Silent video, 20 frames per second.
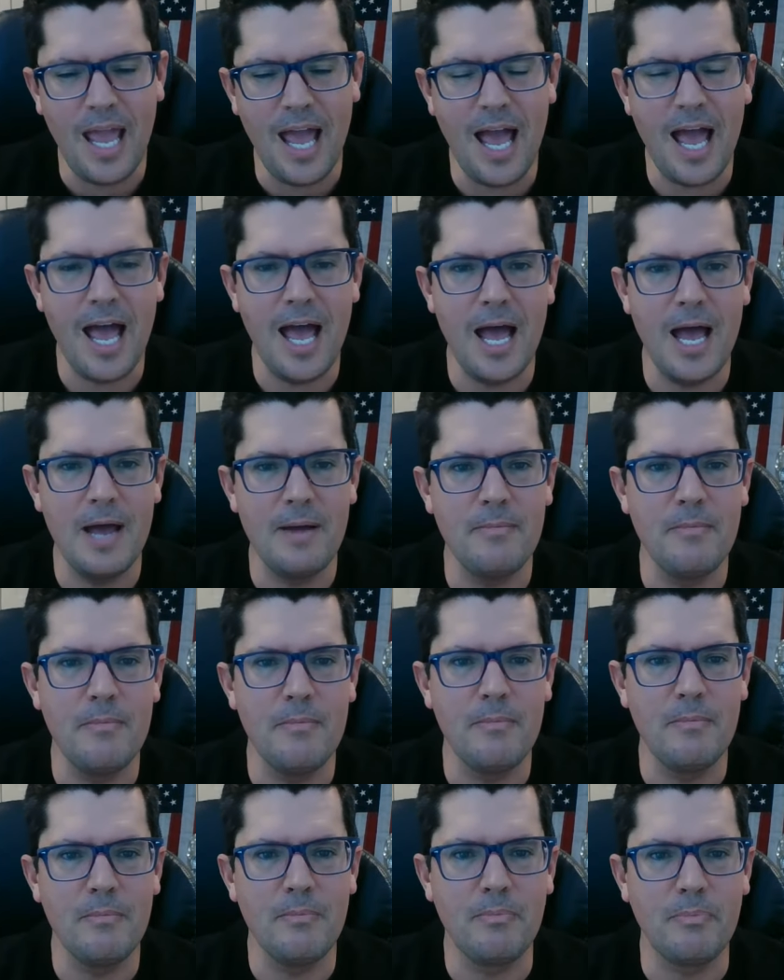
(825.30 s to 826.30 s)
uh,
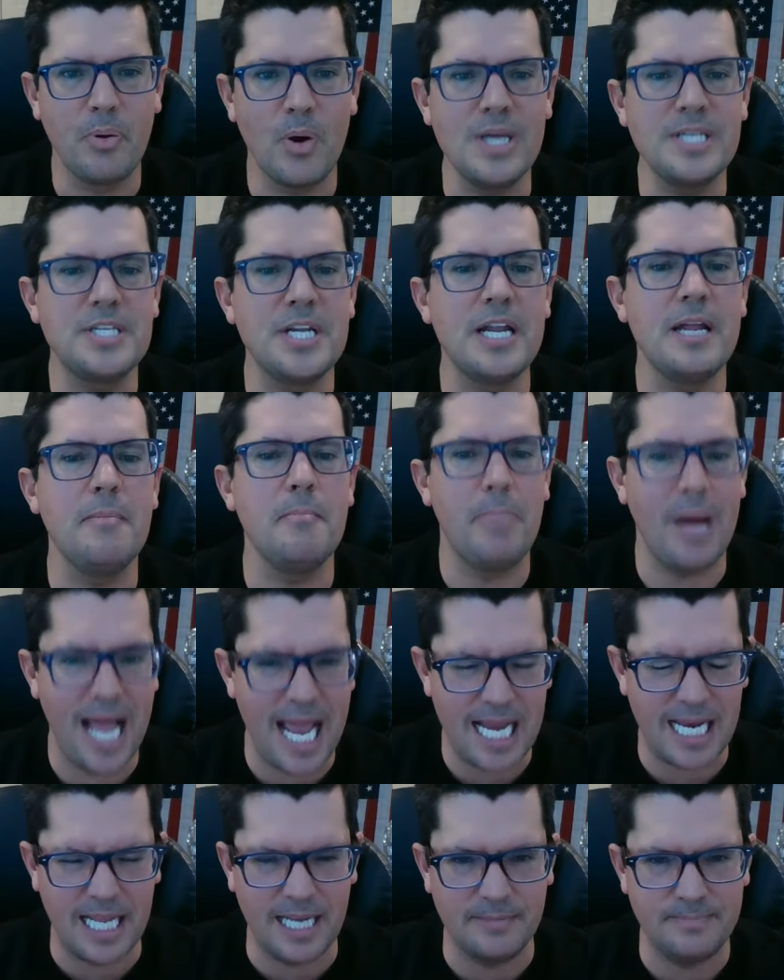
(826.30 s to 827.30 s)

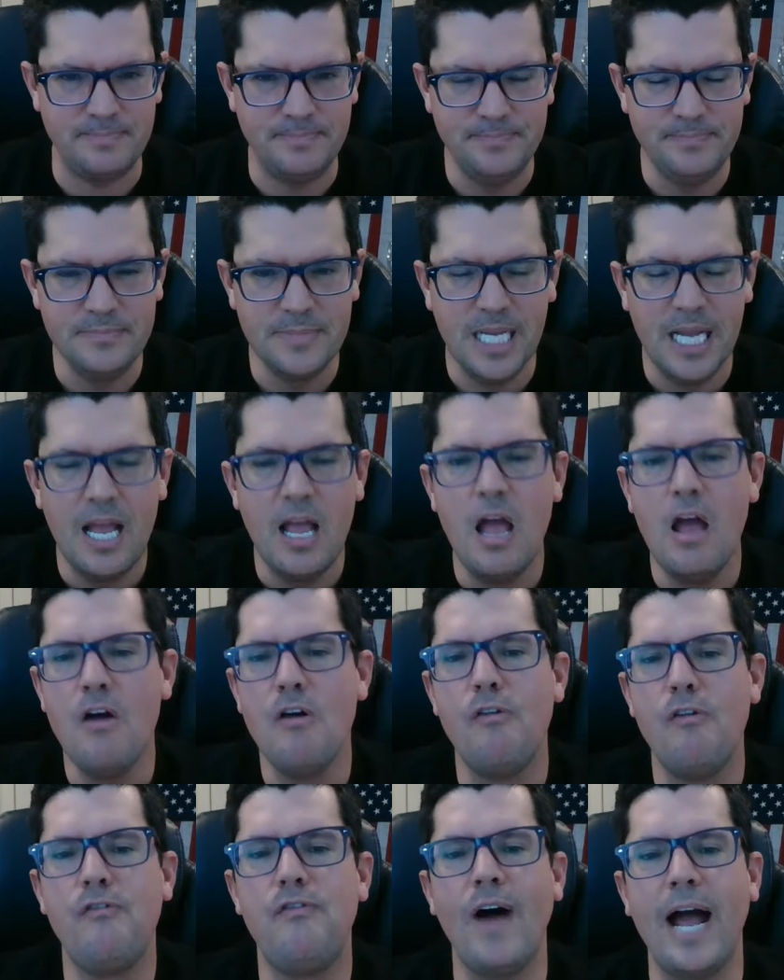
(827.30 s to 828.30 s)
President Biden
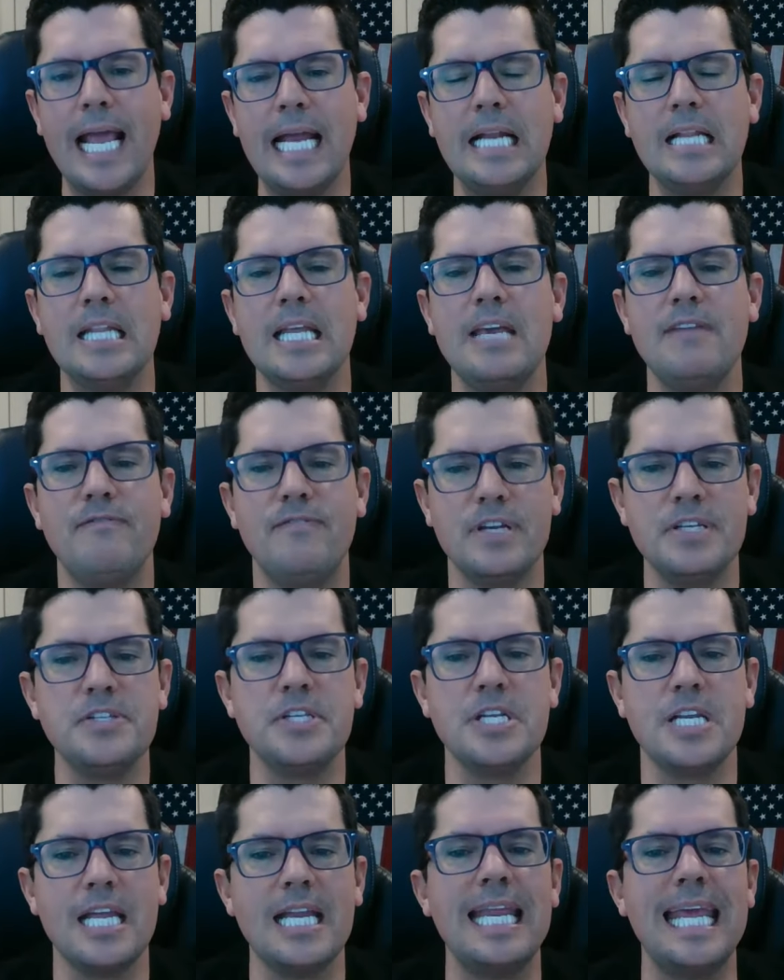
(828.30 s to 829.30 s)
finally
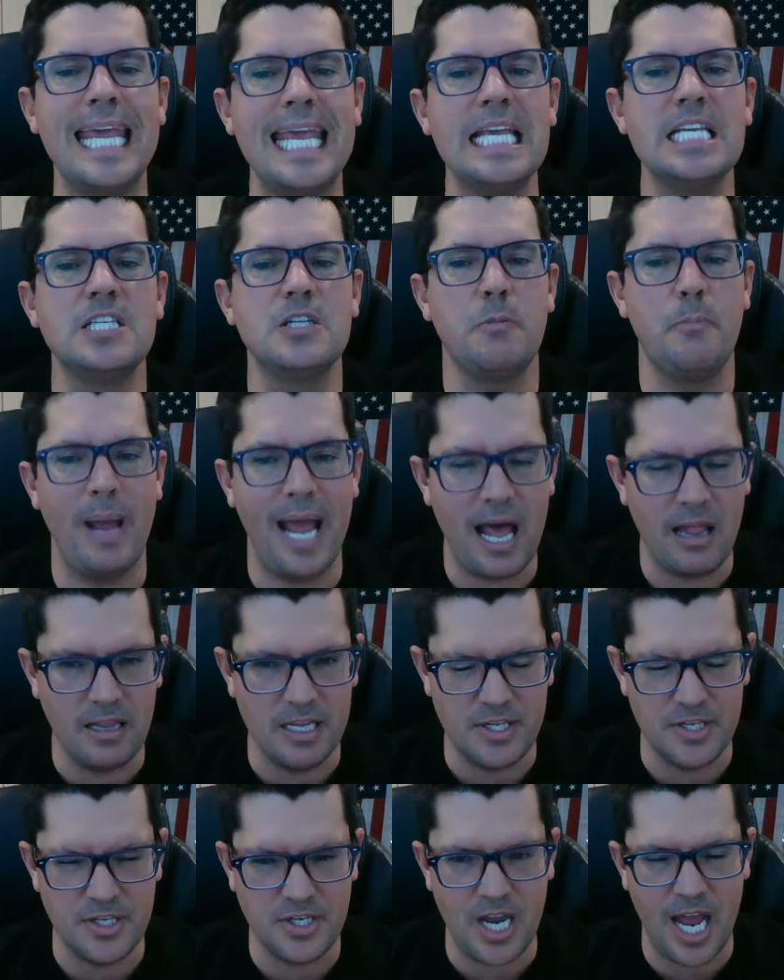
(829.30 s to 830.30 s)
visited East
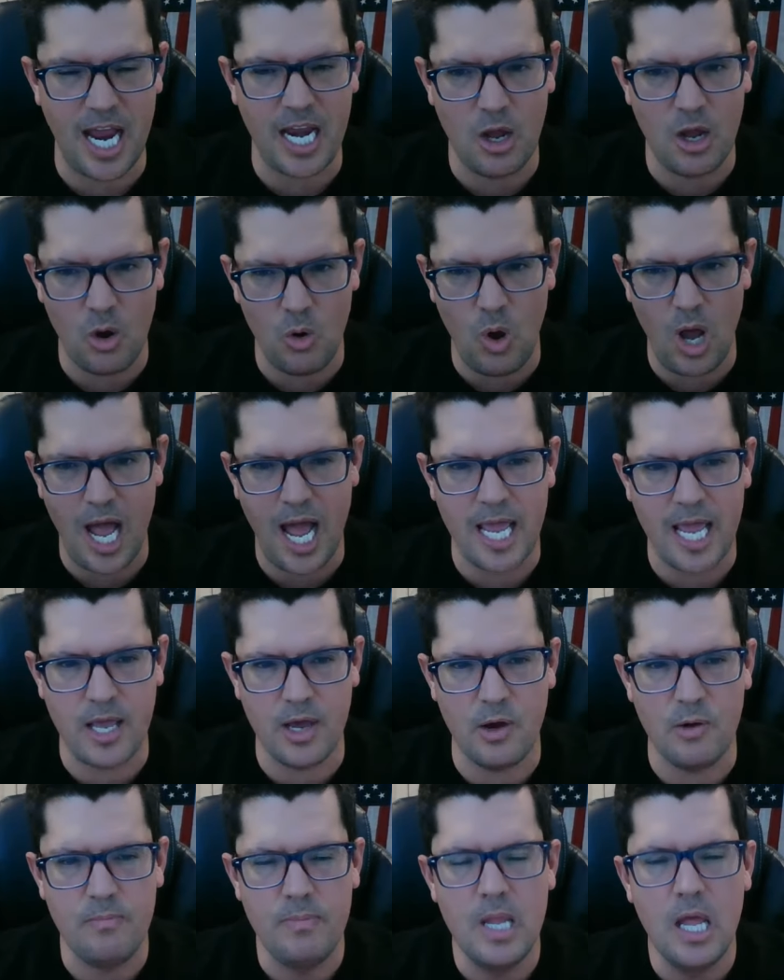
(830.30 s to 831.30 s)
Palestine,
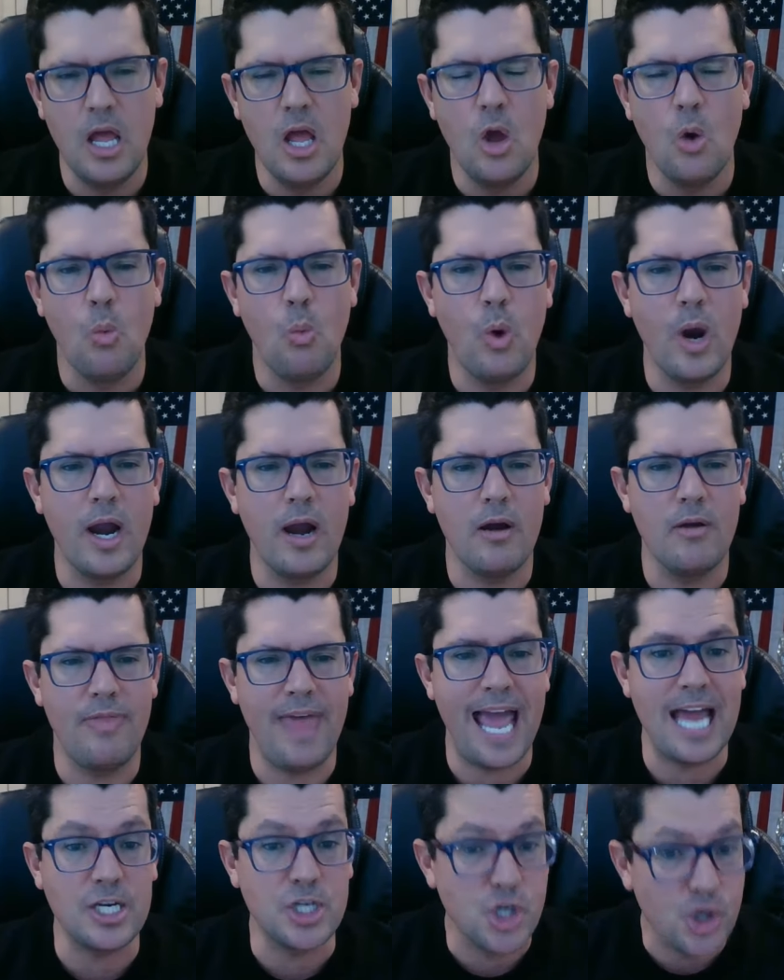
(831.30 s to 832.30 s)
Ohio, where
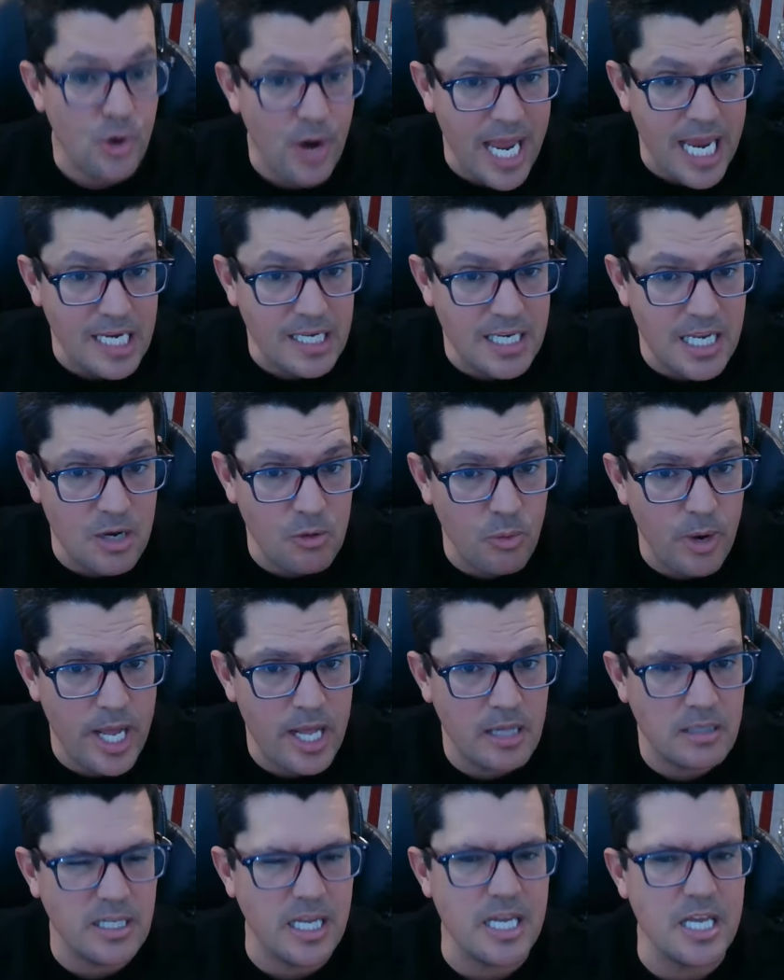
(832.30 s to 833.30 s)
that train
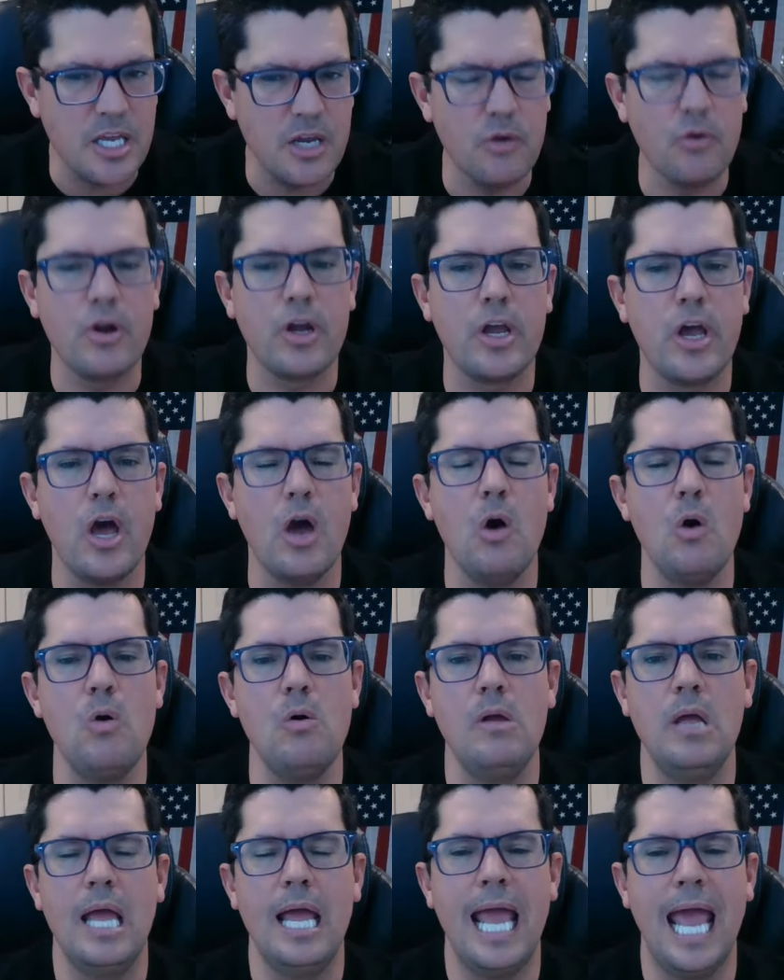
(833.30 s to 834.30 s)
derailed a year
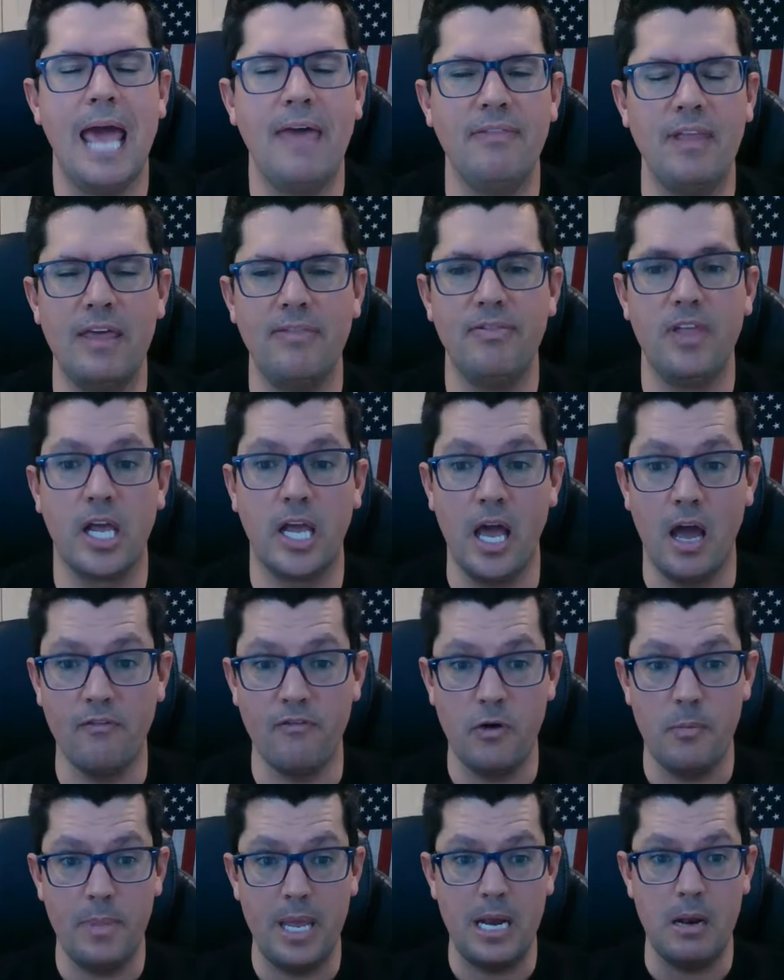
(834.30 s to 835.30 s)
ago, and then the
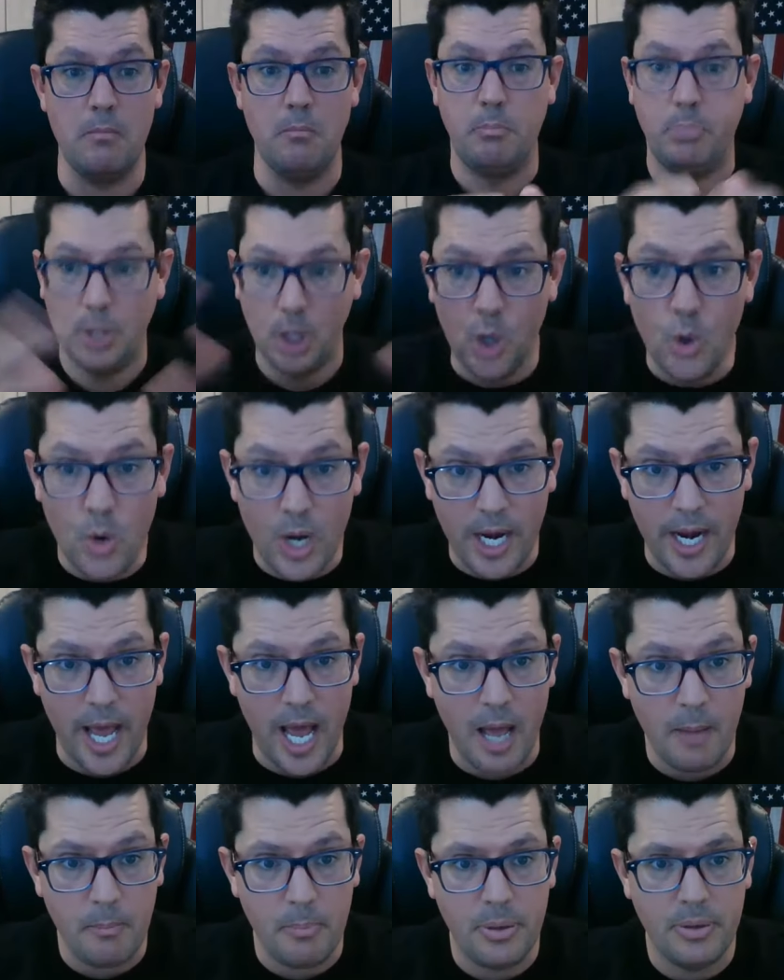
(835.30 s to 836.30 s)
government blew it
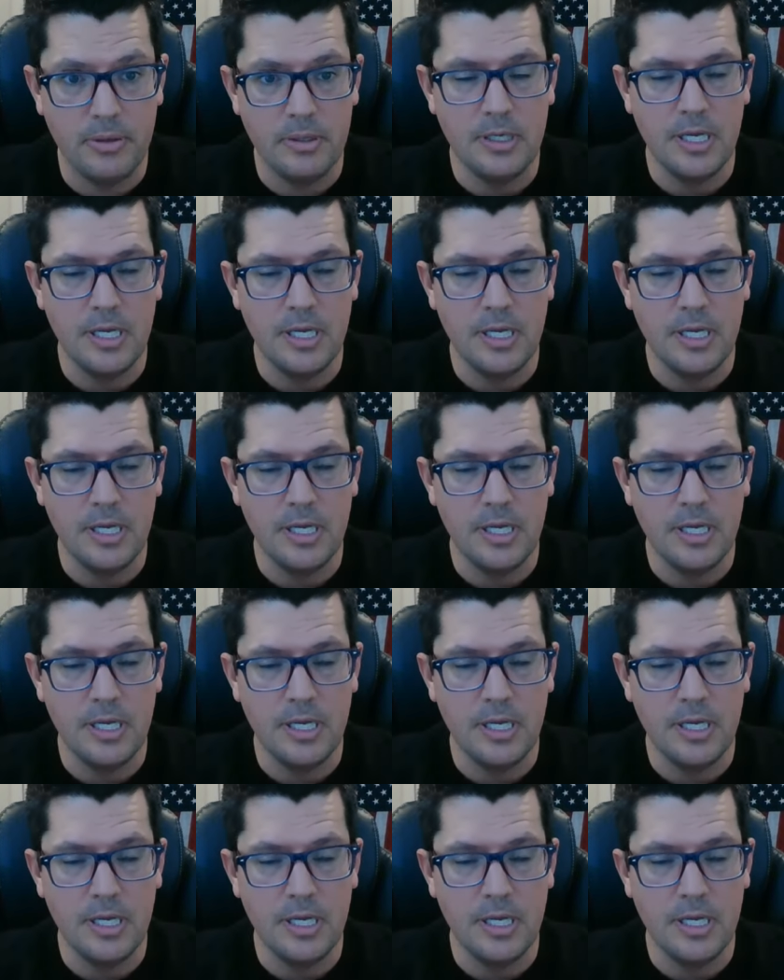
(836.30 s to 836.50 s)
up